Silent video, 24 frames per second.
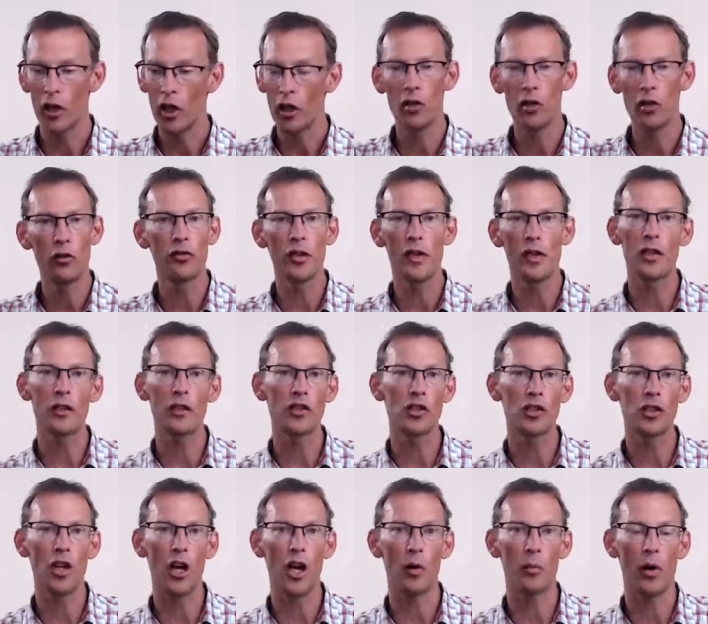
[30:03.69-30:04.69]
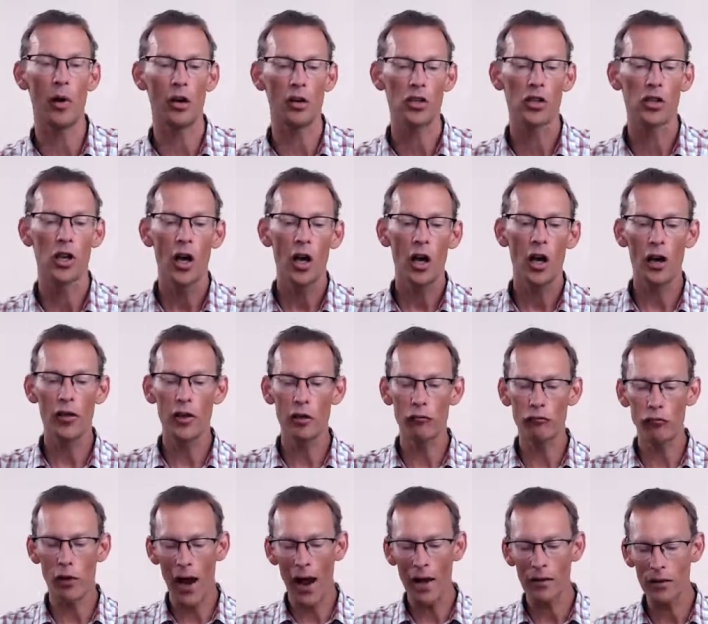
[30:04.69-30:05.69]
You think of Starbucks. And the
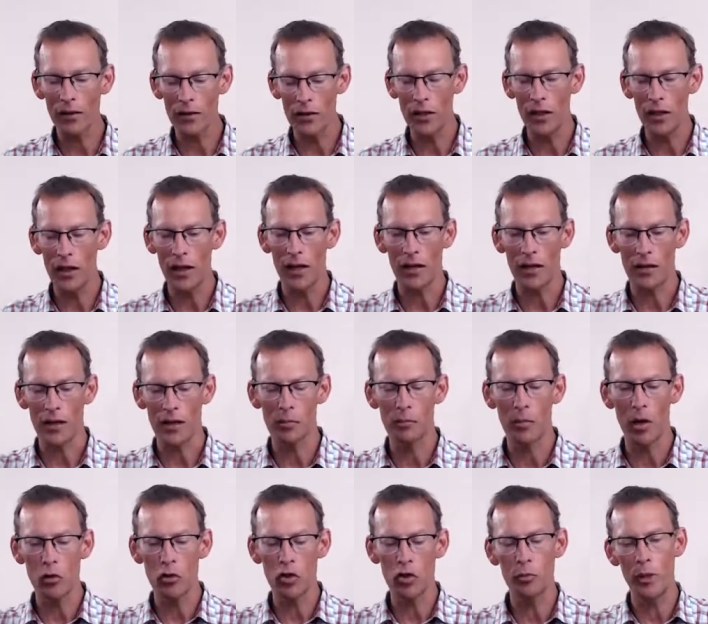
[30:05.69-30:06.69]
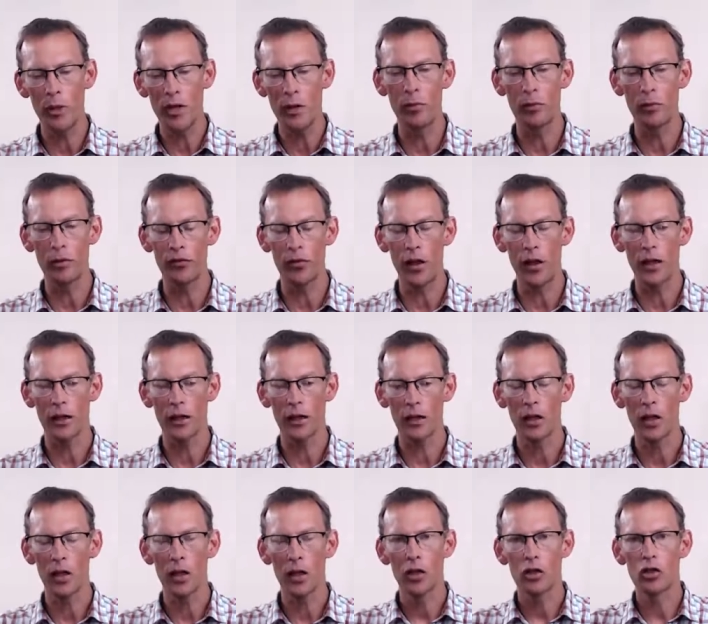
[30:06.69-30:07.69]
reality is, is most people think
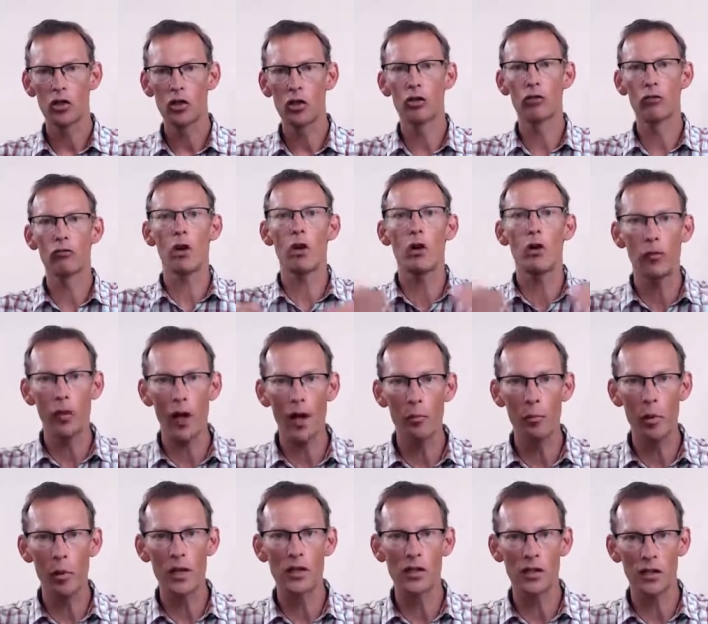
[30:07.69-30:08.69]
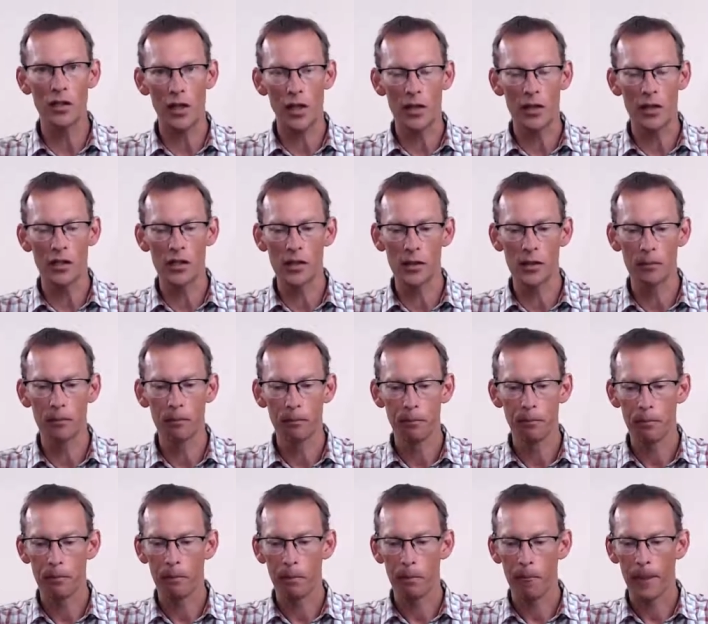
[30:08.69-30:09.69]
to grow their business,
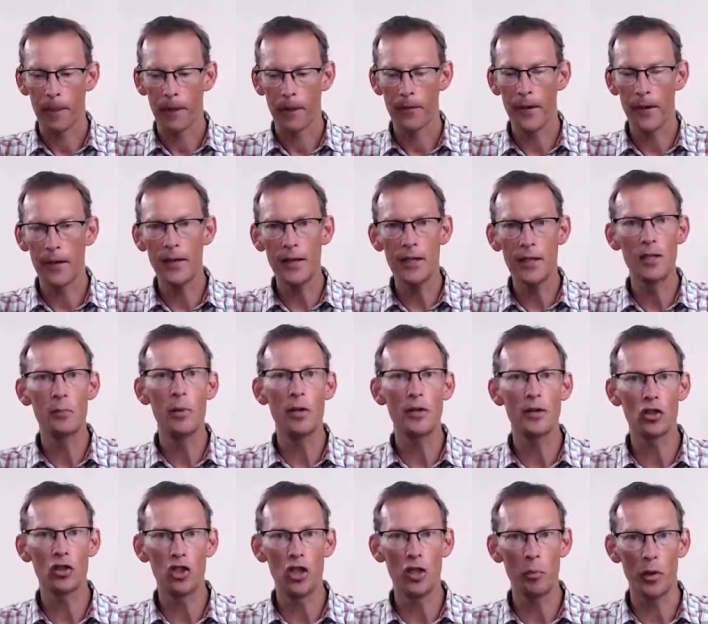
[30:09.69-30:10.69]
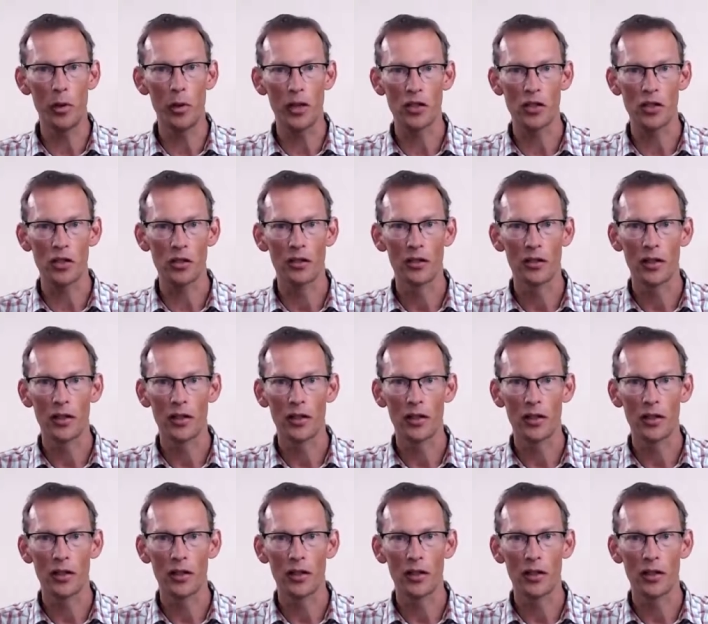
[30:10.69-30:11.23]
they need to be the cheapest.